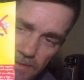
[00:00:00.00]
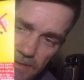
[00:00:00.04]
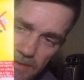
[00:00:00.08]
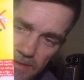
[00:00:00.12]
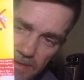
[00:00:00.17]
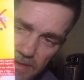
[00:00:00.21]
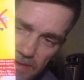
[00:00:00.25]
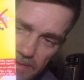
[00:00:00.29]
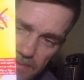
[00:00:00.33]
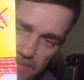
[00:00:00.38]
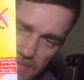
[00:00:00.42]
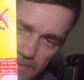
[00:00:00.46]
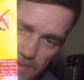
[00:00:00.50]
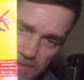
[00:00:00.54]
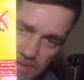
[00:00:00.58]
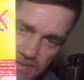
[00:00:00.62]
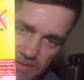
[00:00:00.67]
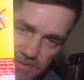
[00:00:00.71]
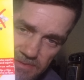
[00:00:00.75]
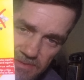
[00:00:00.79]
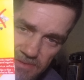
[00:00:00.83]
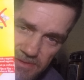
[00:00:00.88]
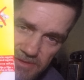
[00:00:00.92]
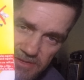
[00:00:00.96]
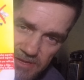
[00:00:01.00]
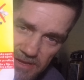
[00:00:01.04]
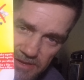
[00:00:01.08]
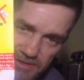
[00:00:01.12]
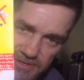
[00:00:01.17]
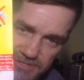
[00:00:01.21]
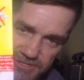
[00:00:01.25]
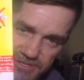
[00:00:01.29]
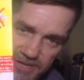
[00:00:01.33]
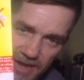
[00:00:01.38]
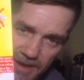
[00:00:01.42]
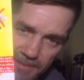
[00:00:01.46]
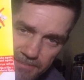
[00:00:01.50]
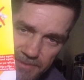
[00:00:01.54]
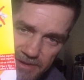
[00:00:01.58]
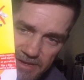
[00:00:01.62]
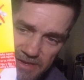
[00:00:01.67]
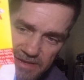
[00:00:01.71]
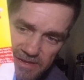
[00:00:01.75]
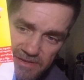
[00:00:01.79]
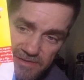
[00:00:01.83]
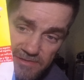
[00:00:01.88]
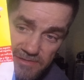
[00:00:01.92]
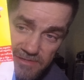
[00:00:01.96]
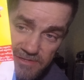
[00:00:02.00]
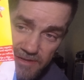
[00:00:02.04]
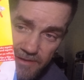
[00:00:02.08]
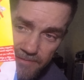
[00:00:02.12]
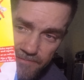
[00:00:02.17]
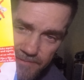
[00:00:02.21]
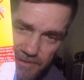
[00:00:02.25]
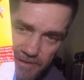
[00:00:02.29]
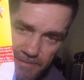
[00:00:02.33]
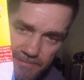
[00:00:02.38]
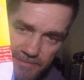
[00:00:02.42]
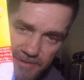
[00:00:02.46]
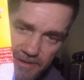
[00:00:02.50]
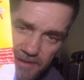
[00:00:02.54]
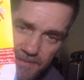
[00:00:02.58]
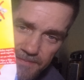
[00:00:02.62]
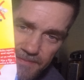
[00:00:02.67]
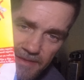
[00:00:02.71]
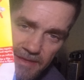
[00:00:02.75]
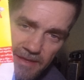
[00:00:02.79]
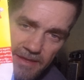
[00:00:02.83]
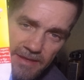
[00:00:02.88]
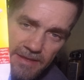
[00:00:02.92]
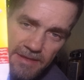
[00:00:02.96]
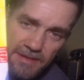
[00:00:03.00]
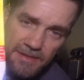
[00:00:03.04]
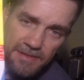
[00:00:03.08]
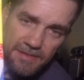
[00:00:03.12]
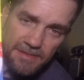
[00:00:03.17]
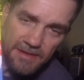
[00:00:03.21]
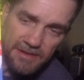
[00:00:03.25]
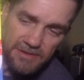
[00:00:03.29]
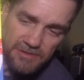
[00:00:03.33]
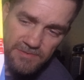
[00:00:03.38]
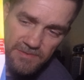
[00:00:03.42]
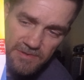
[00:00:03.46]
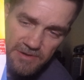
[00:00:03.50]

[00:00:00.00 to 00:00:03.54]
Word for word: And sounds Japanese or something, but that's